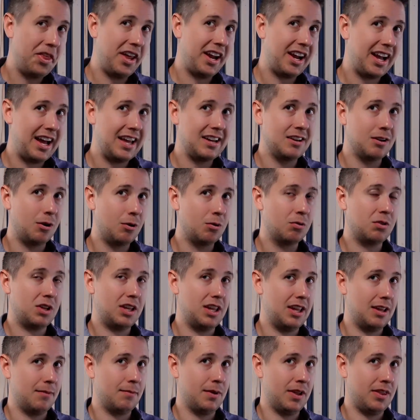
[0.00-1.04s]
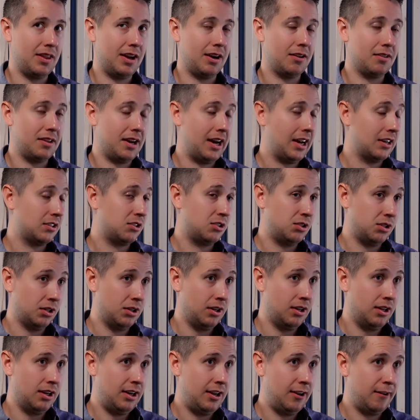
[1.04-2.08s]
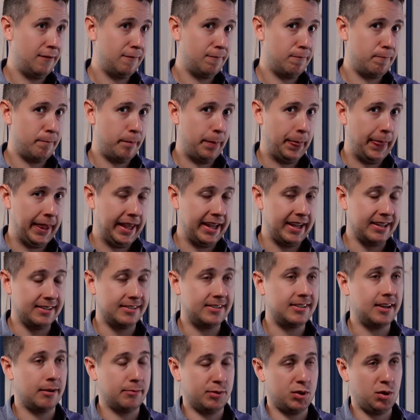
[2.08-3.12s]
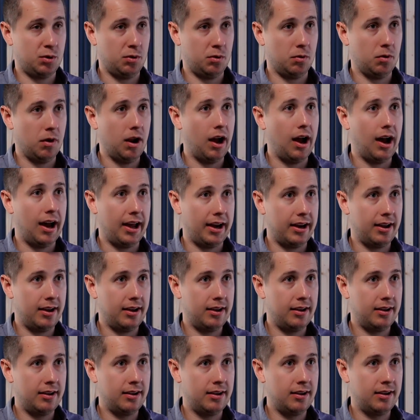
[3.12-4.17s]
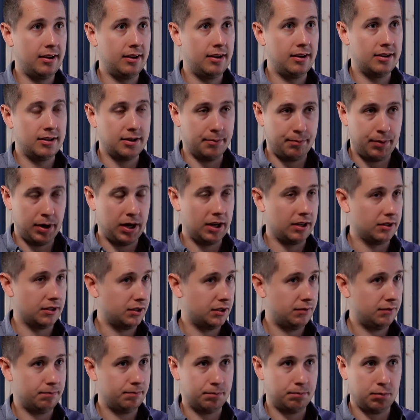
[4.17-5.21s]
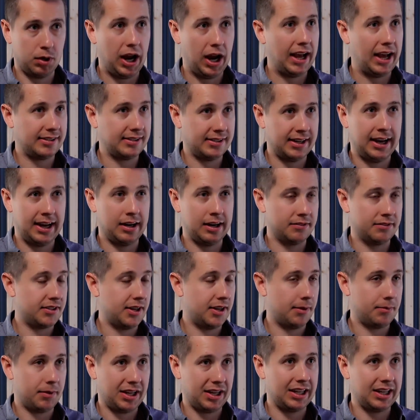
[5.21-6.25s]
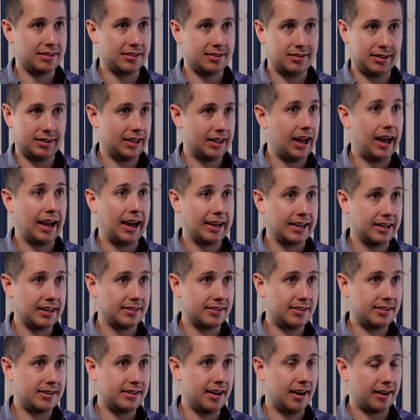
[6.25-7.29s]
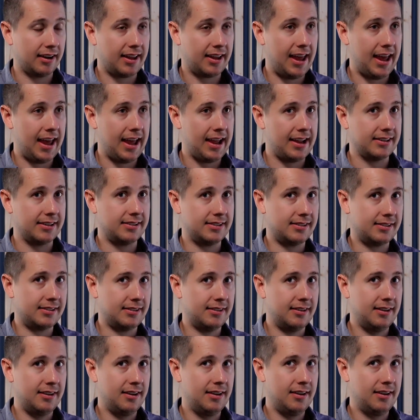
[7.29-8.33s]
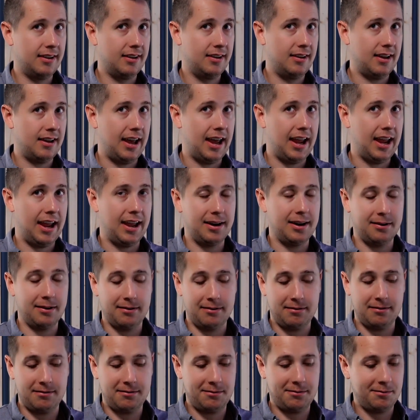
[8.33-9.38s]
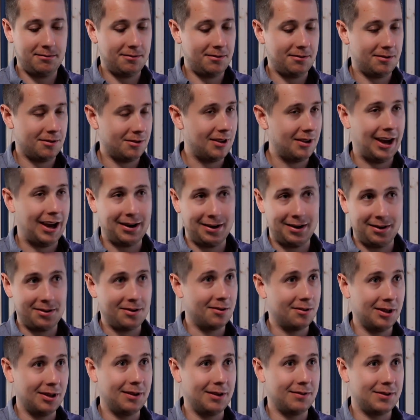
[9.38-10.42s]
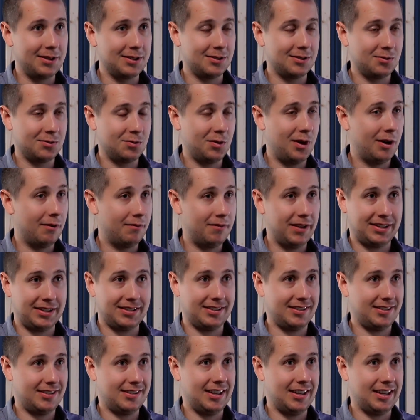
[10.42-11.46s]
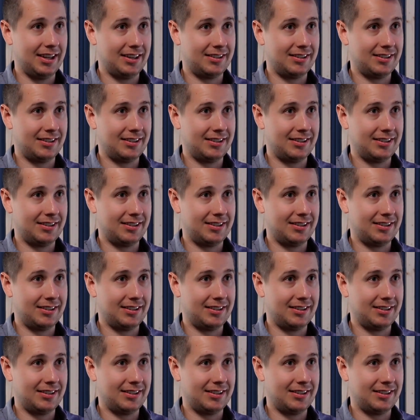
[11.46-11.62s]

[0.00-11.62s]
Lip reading: I don't keep in there that I should is some sort of rod to punch brass out if I get a stuck case. And yeah, I know you love these as well, fix-it sticks.